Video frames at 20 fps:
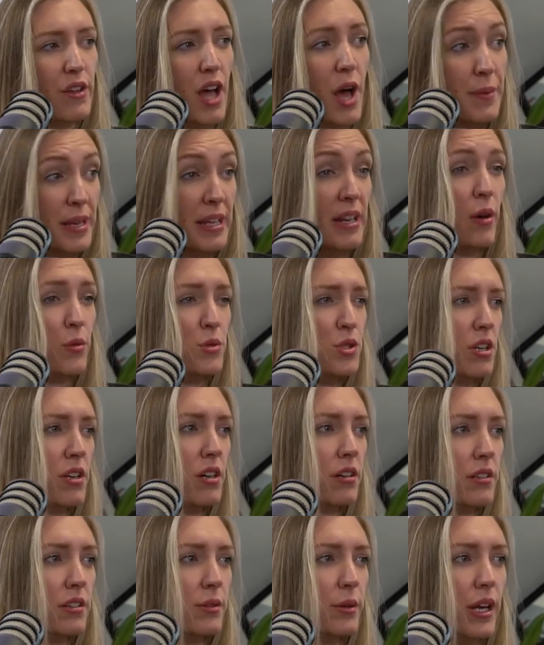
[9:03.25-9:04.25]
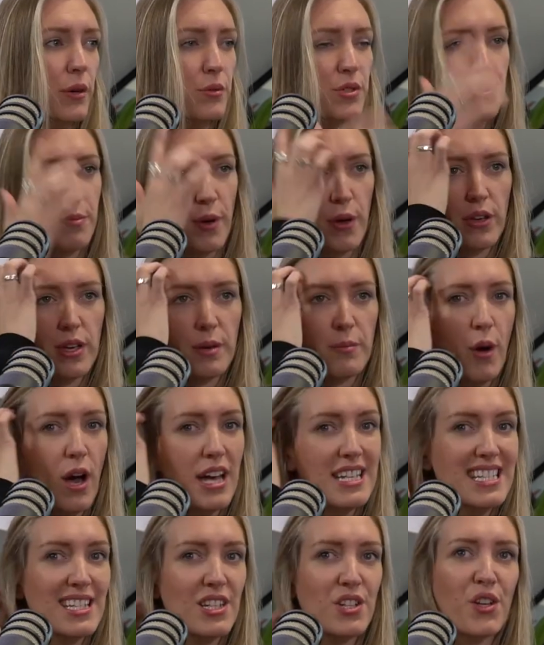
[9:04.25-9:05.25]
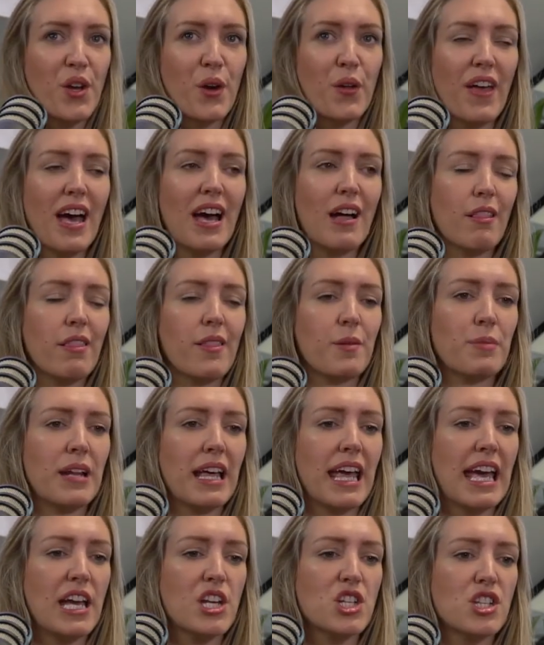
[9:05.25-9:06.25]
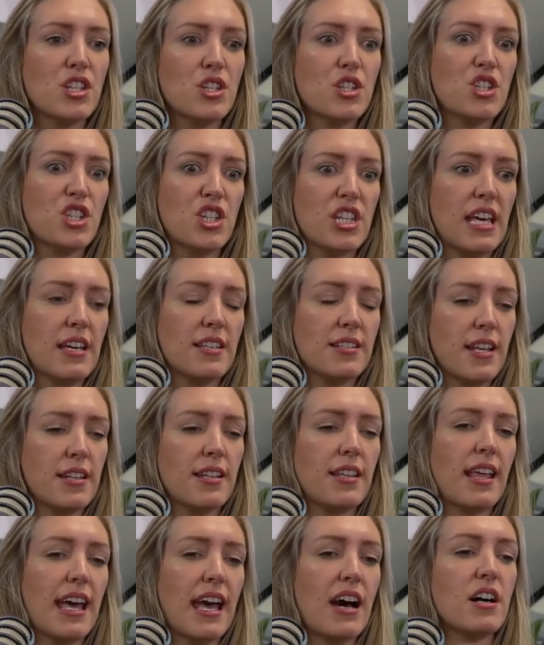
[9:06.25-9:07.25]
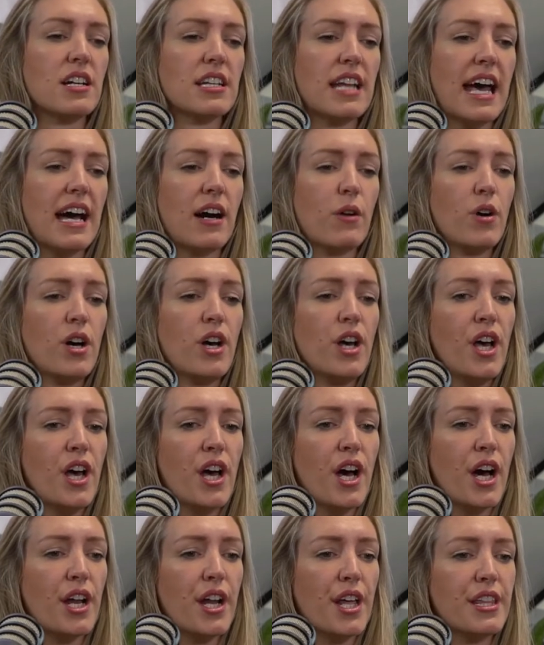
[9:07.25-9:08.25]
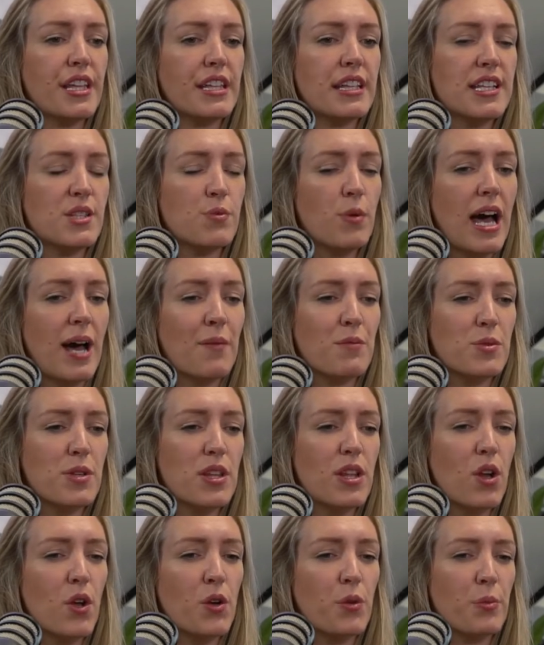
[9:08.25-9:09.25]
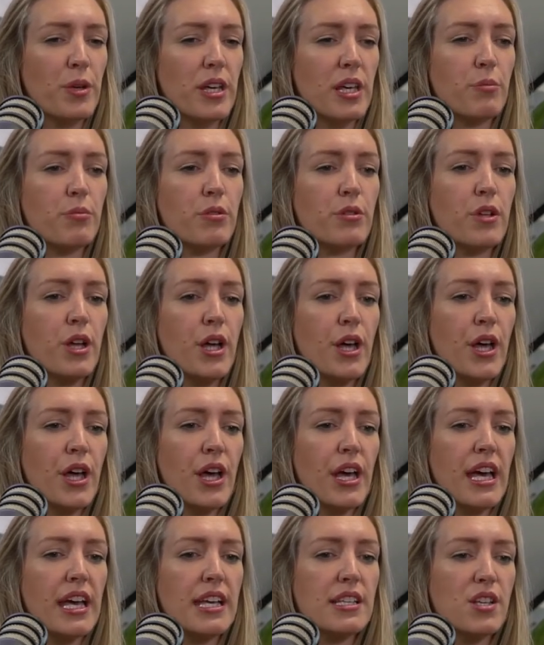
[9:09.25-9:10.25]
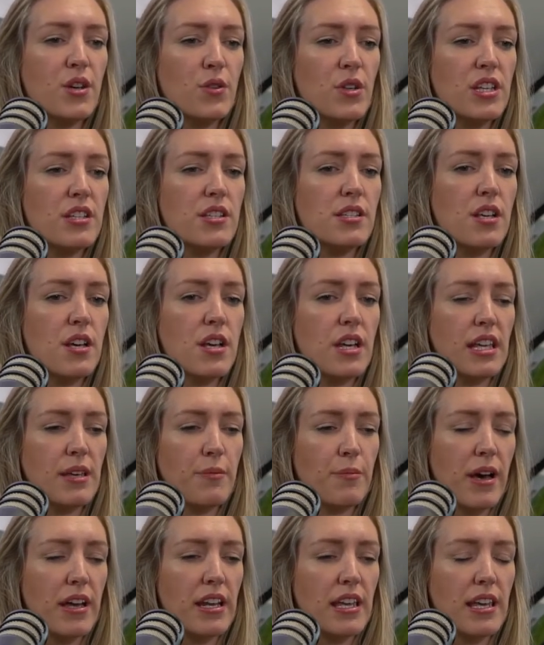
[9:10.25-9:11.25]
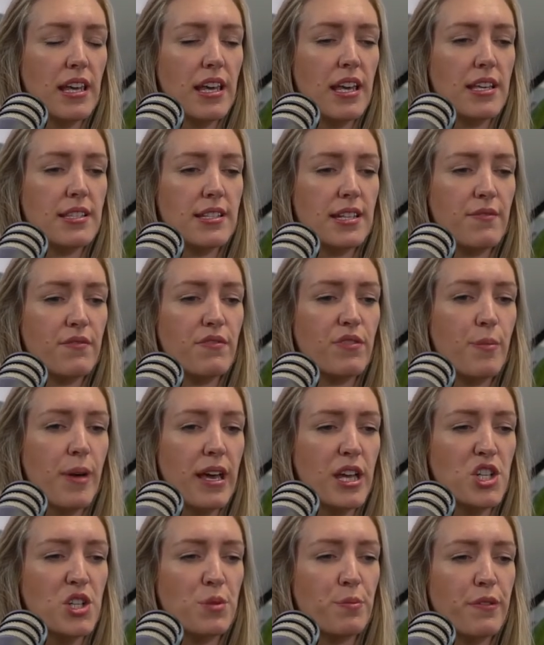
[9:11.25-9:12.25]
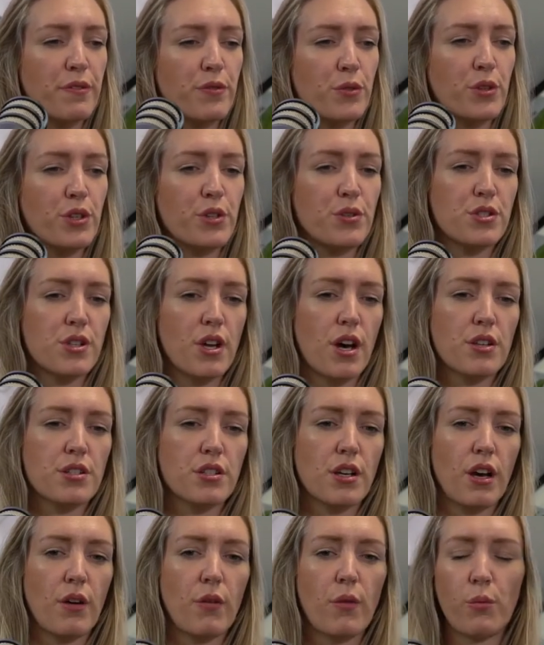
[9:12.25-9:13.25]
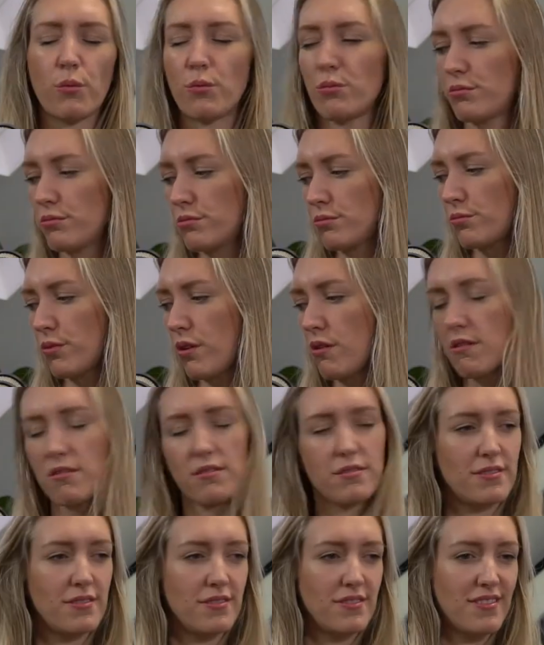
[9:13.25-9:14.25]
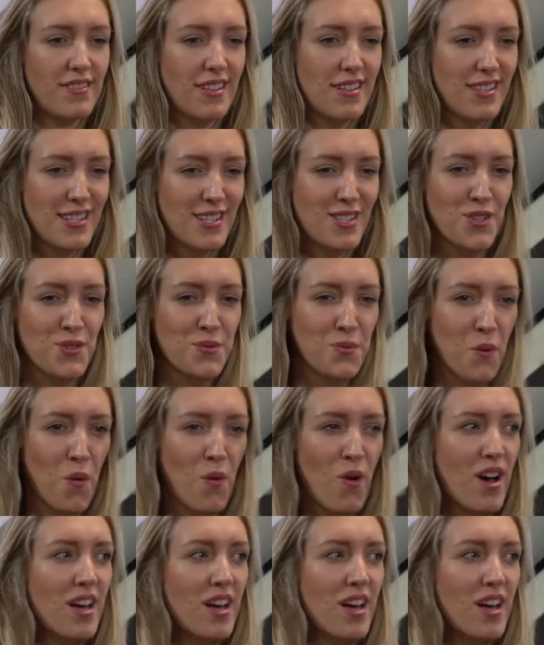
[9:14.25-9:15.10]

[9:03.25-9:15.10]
I mean, I was younger when I was smoking, but I didn't know the health implications to the extent that they are now. And I think that's what happens with a lot of people. It's only a certain amount of years and in information before you start to go, this does well, what.